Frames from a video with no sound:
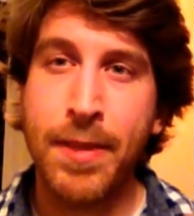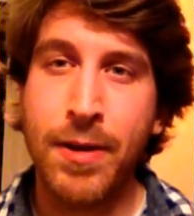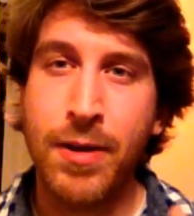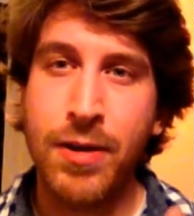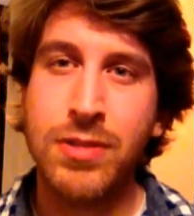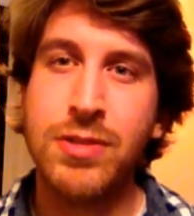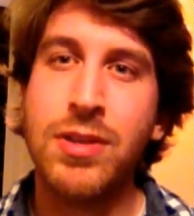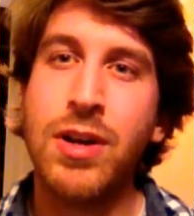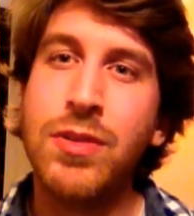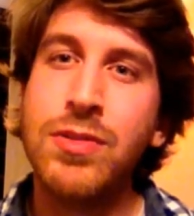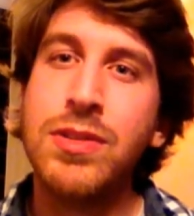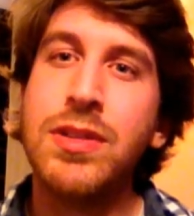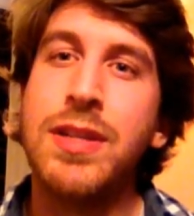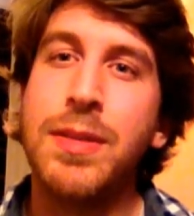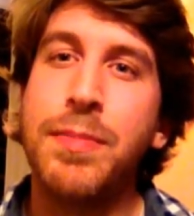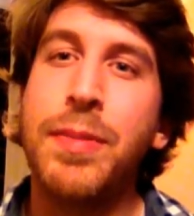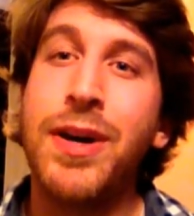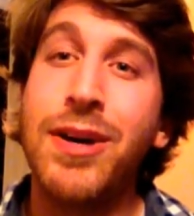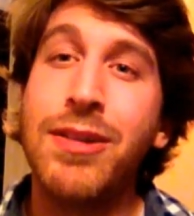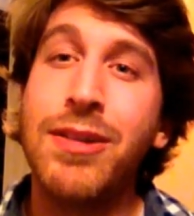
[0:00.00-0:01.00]
are
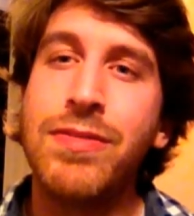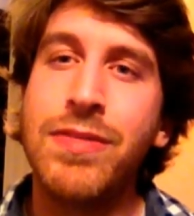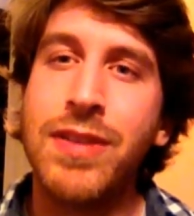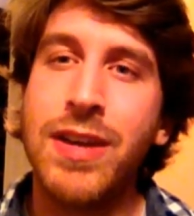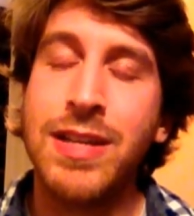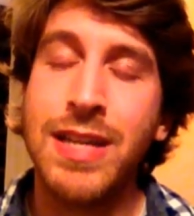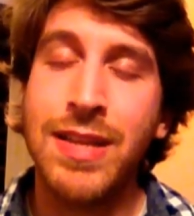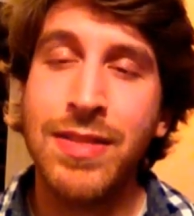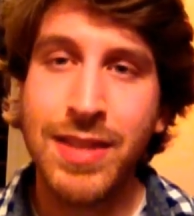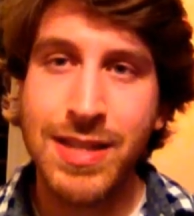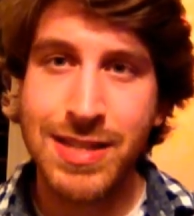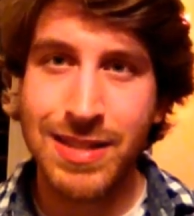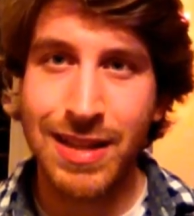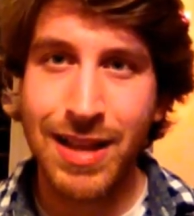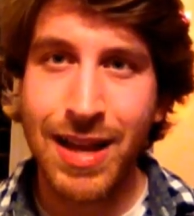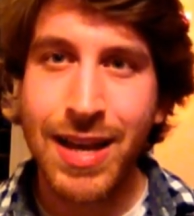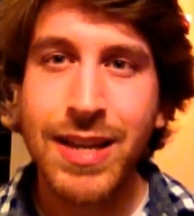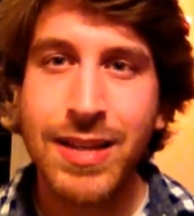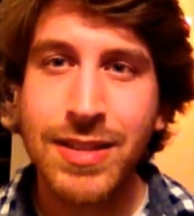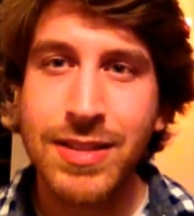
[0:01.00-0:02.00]
totally perfect. In this
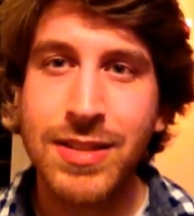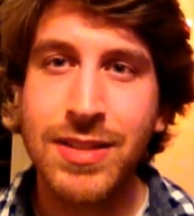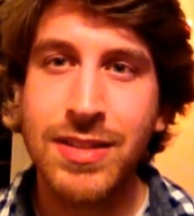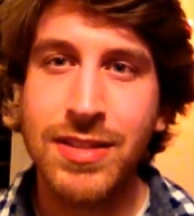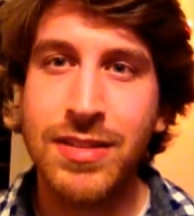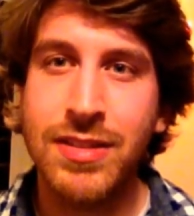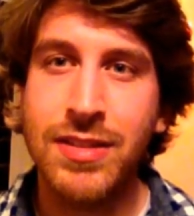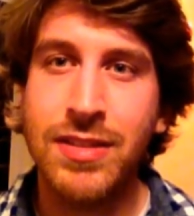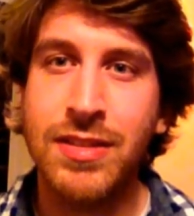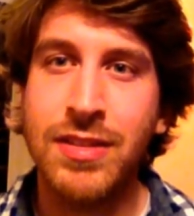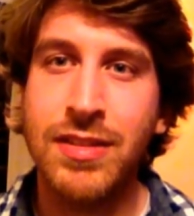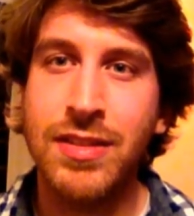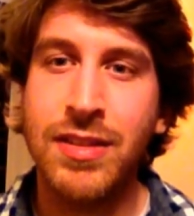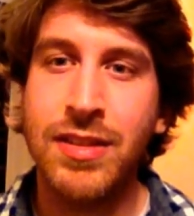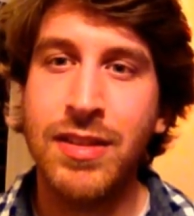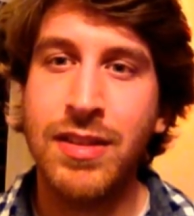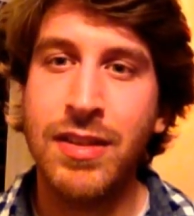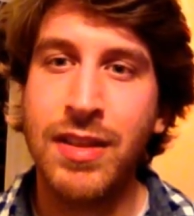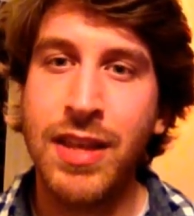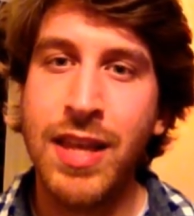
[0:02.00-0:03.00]
light,
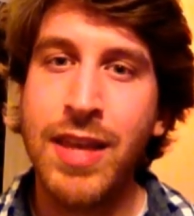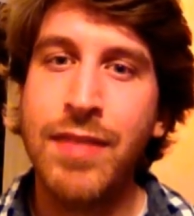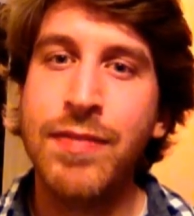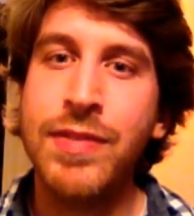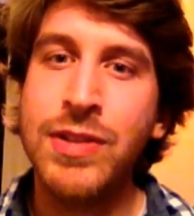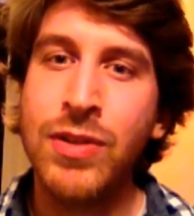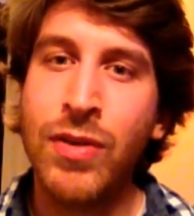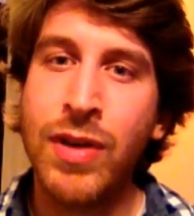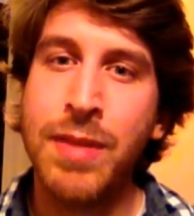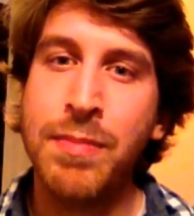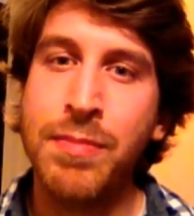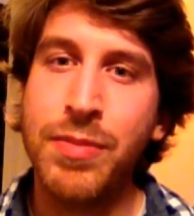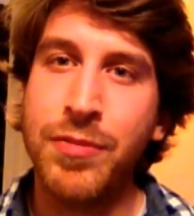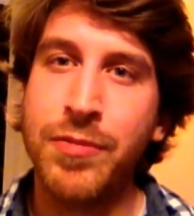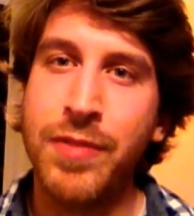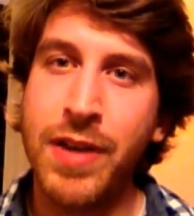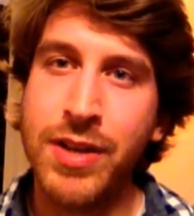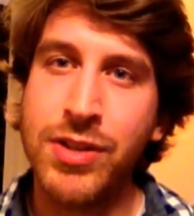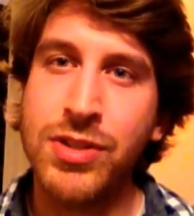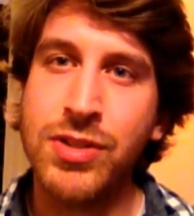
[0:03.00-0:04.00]
even your
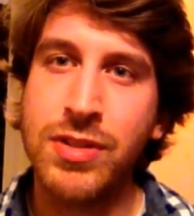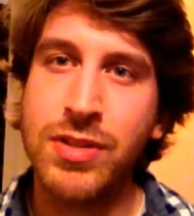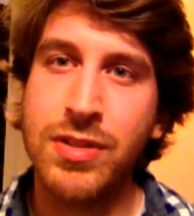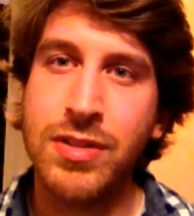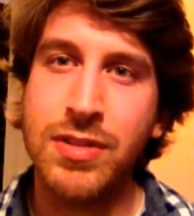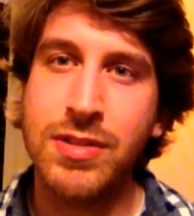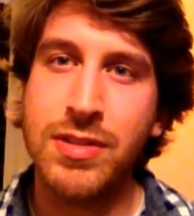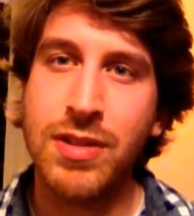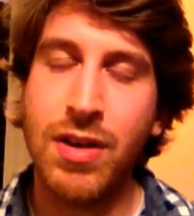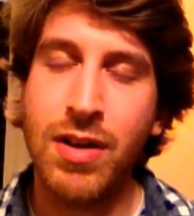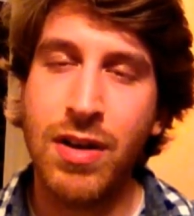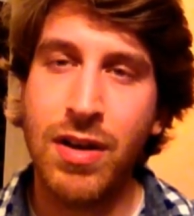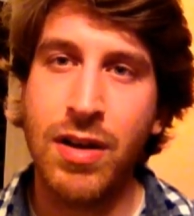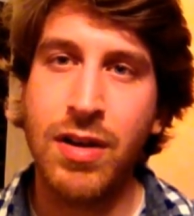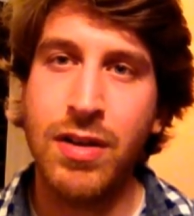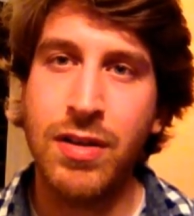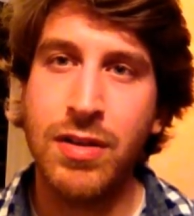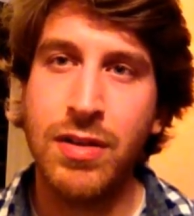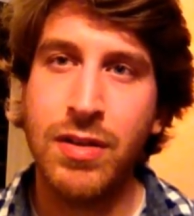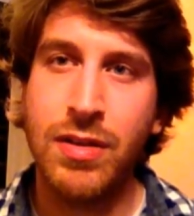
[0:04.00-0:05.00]
imperfections
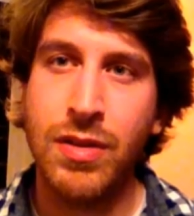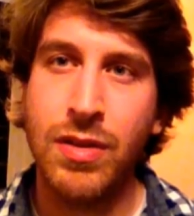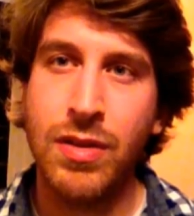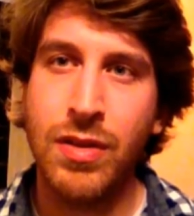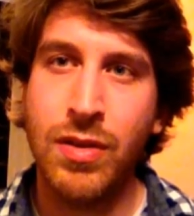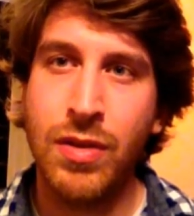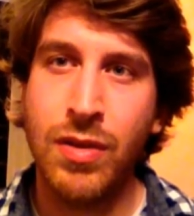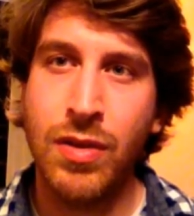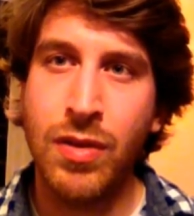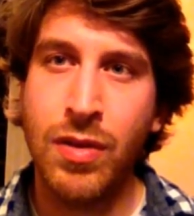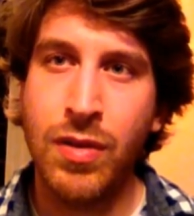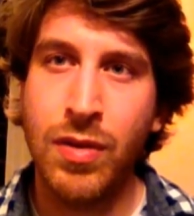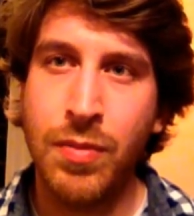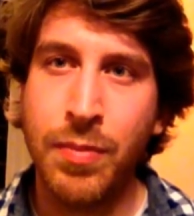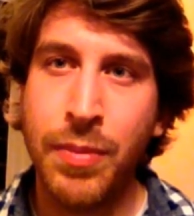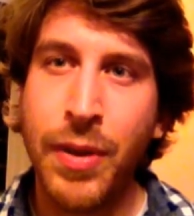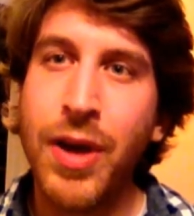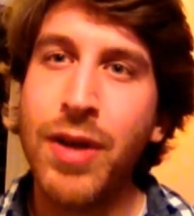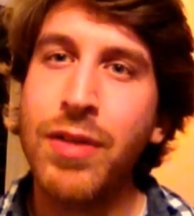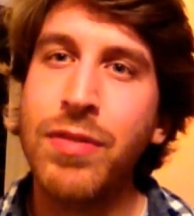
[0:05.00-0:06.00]
are
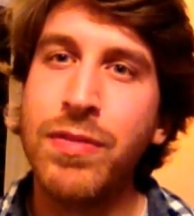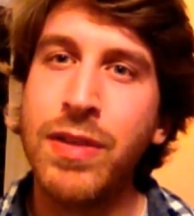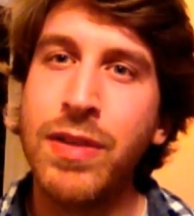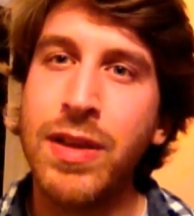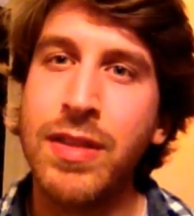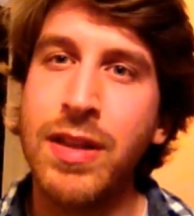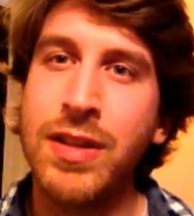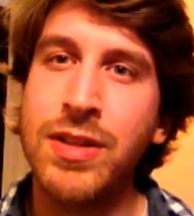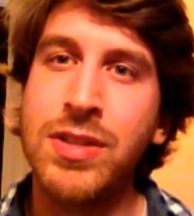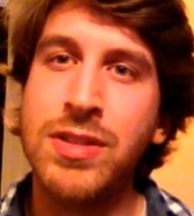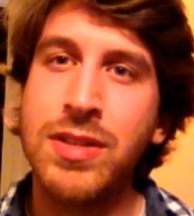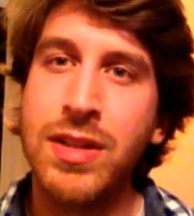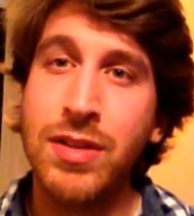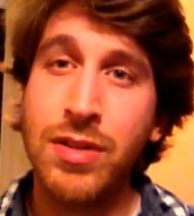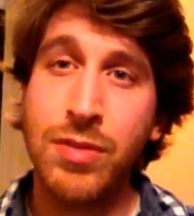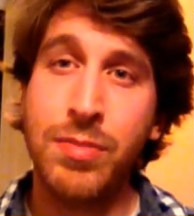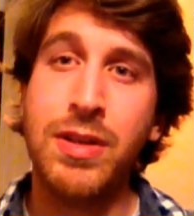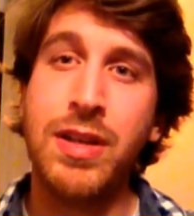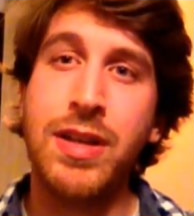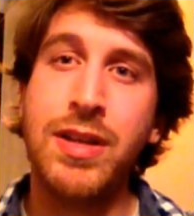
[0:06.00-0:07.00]
perfect. They're just
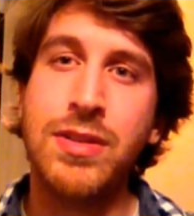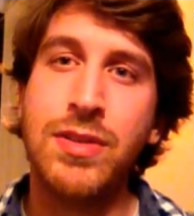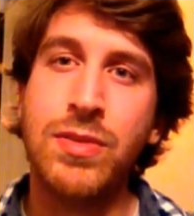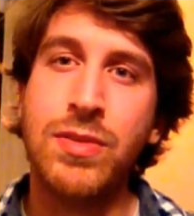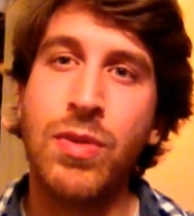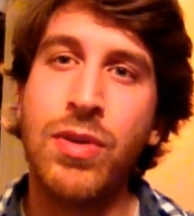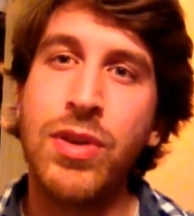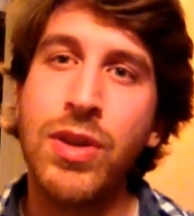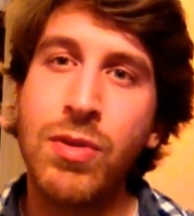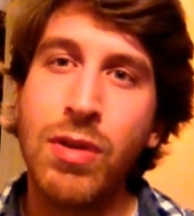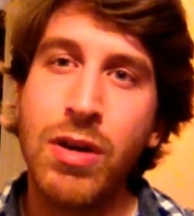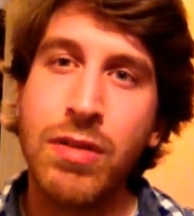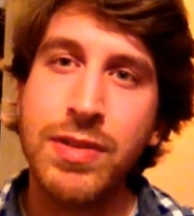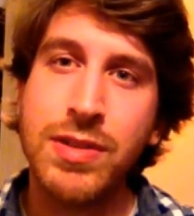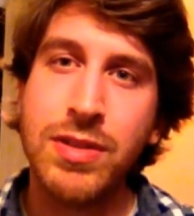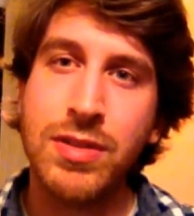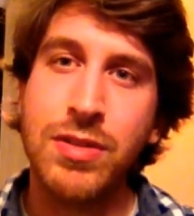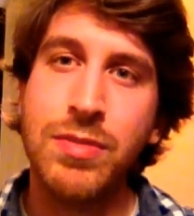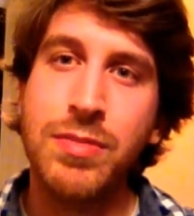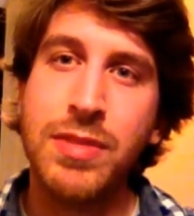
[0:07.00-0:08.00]
illuminated. What you are
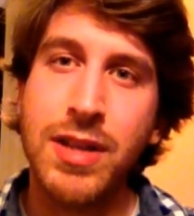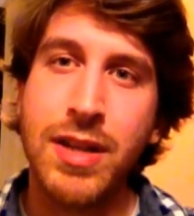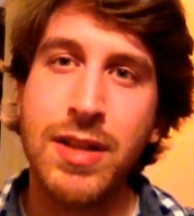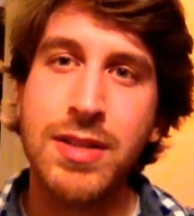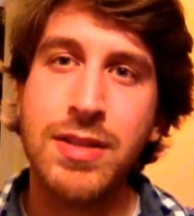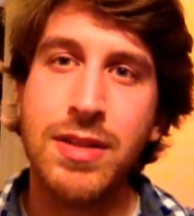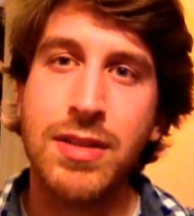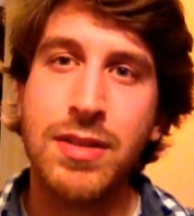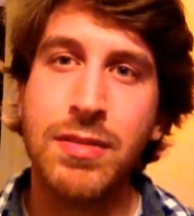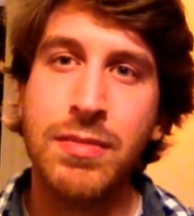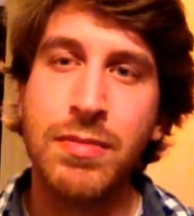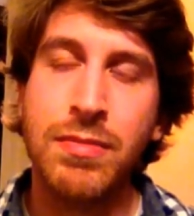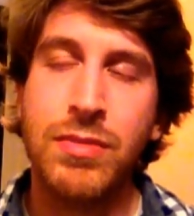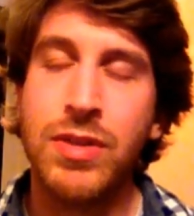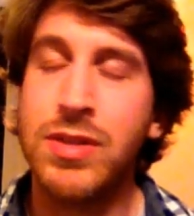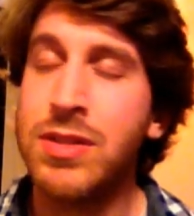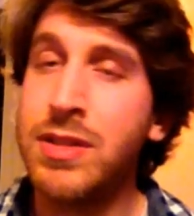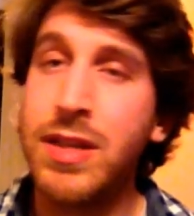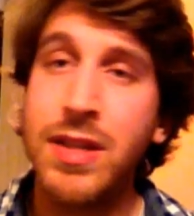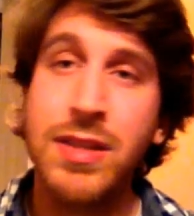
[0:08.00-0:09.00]
is illuminating them.
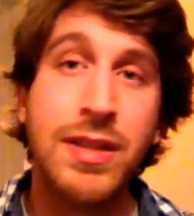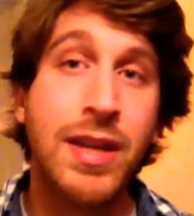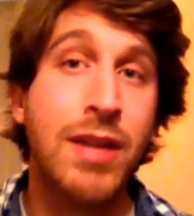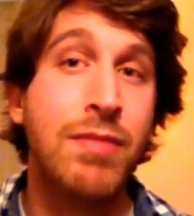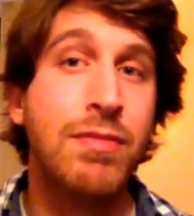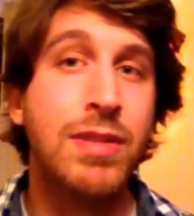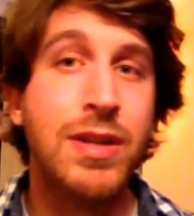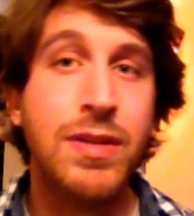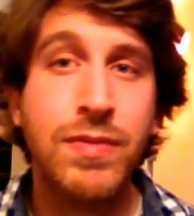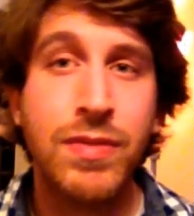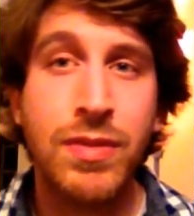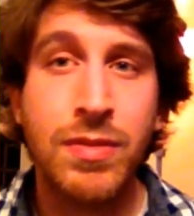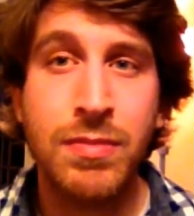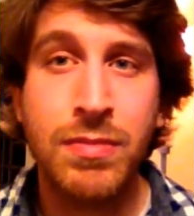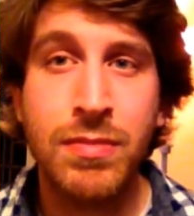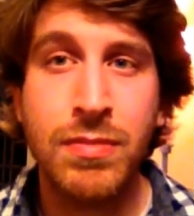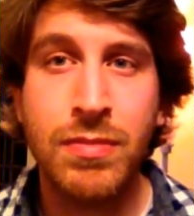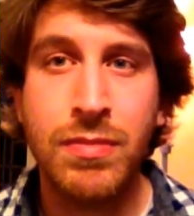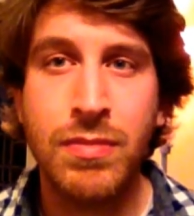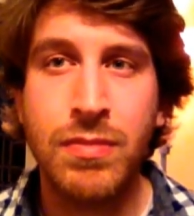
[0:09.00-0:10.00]
Doesn't need to get rid of
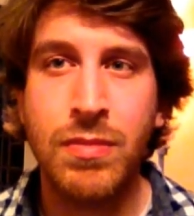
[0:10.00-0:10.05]
them.